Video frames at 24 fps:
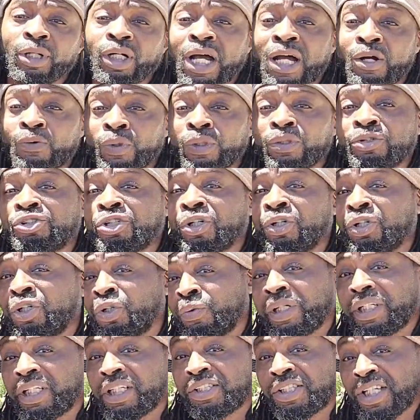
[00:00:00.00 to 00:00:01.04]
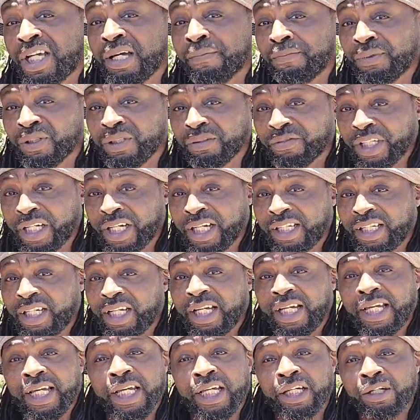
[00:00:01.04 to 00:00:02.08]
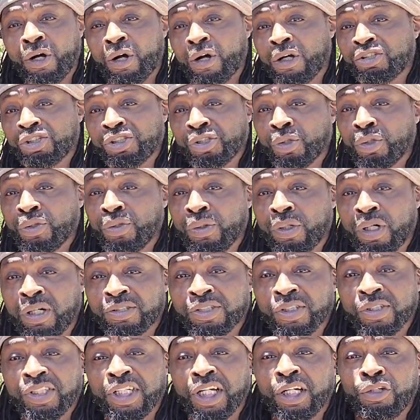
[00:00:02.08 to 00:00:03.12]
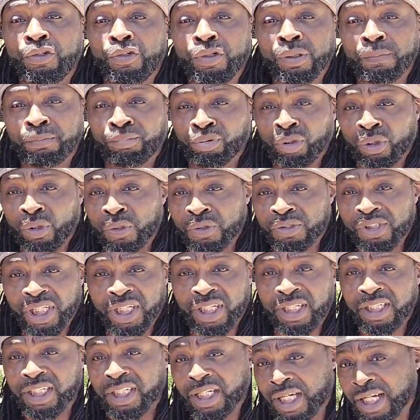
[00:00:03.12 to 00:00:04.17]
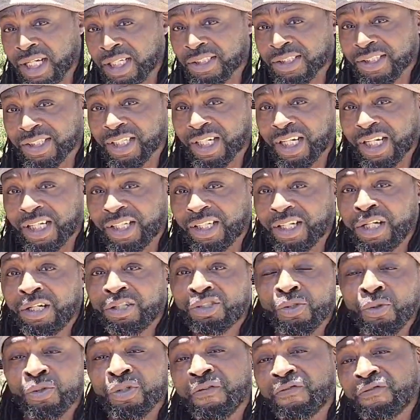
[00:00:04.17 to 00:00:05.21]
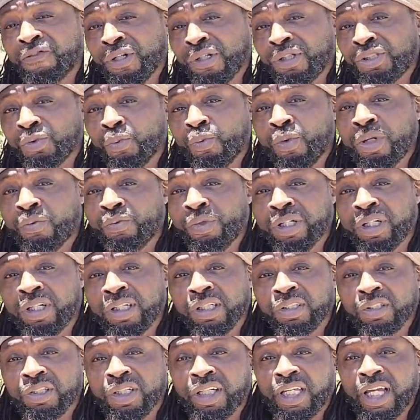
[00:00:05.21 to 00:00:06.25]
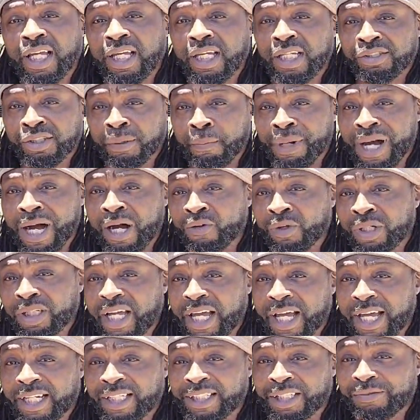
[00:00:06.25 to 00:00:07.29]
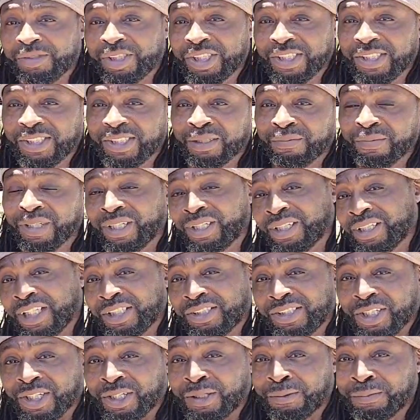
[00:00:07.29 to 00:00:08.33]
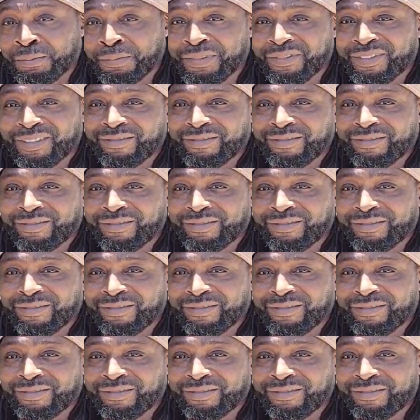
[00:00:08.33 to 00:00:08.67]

But I will show you an example of that. And I'll also tell you the pros and the cons to that. So the first one we're going to look at is a powered active system. Let's go.